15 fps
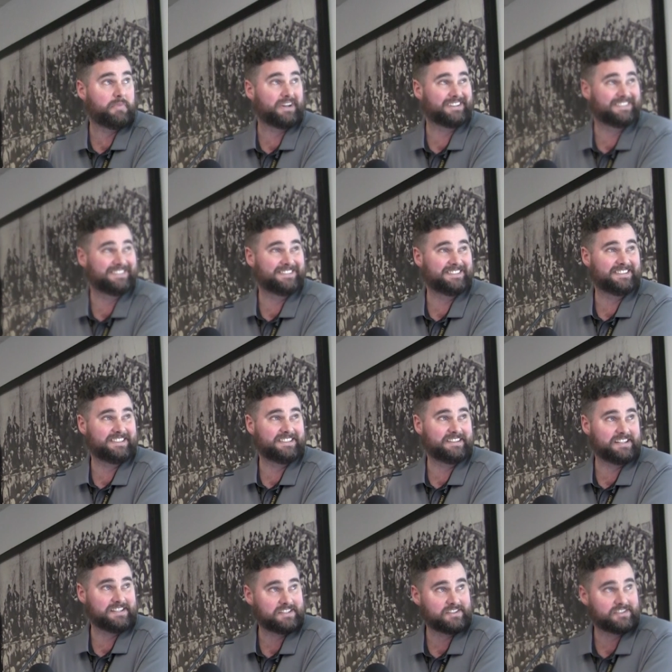But
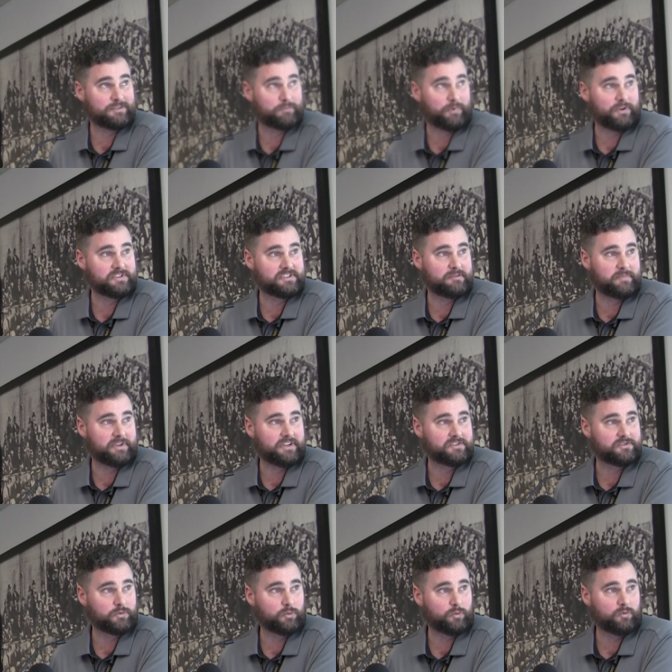this is supposed to be
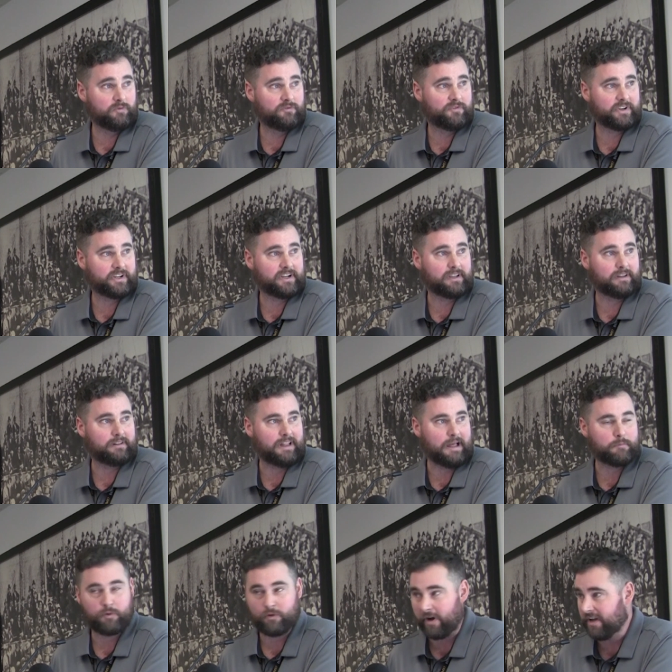a tool for
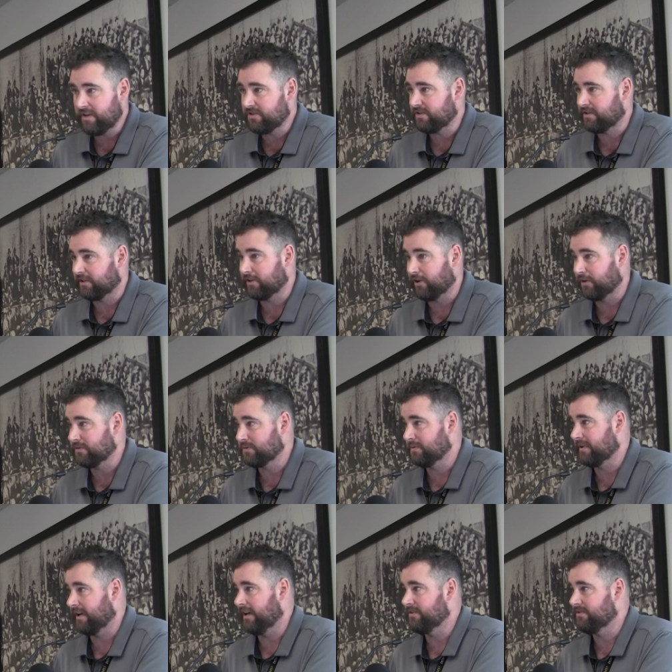collaboration and
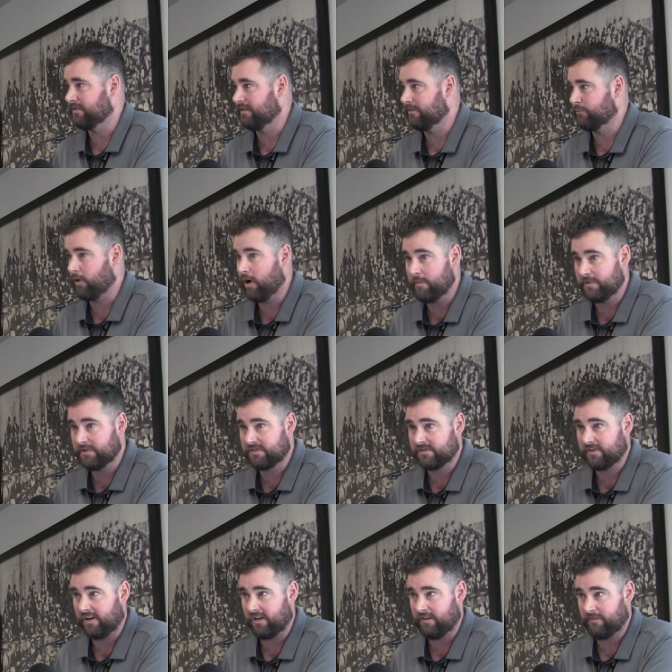consultation. The Robens
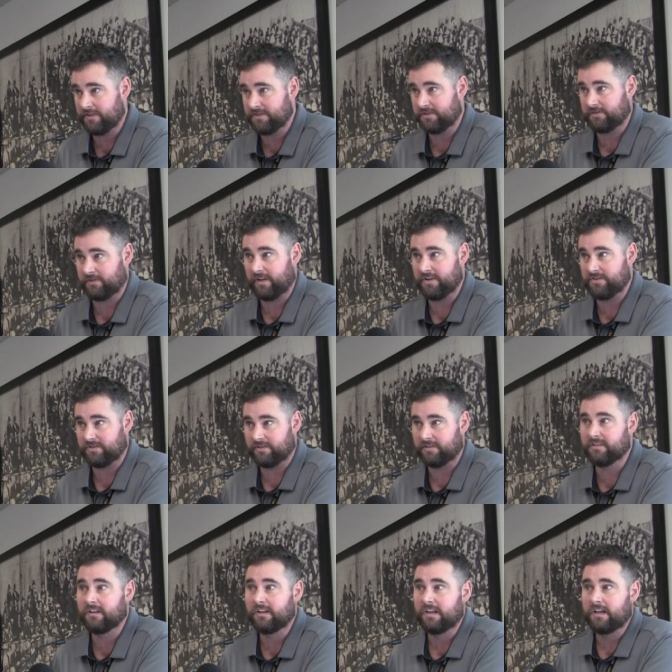style
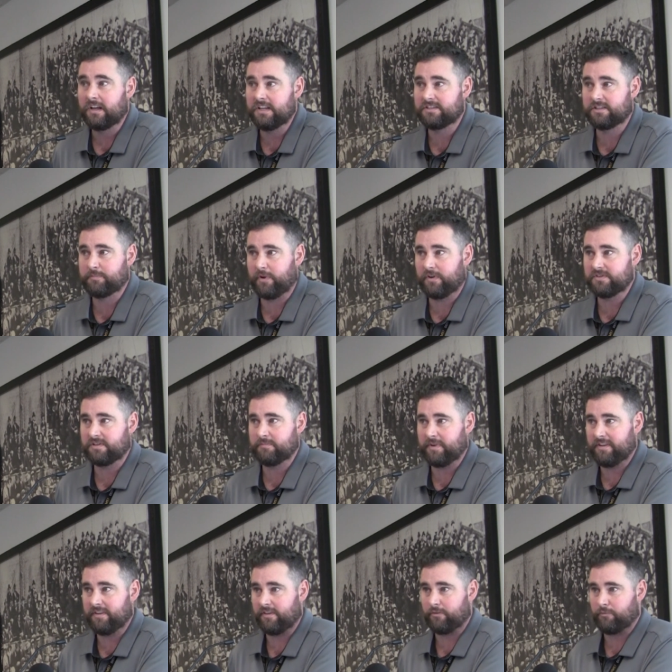legislation is supposed to
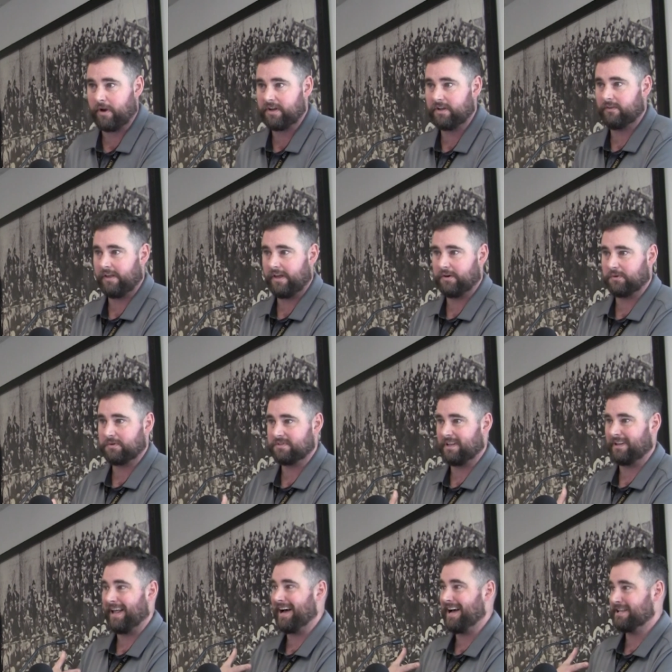mean that the regulator is
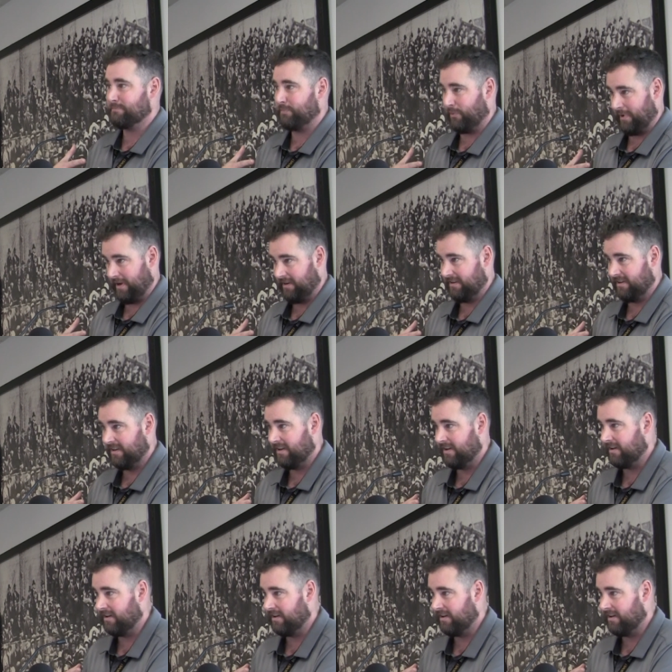the last point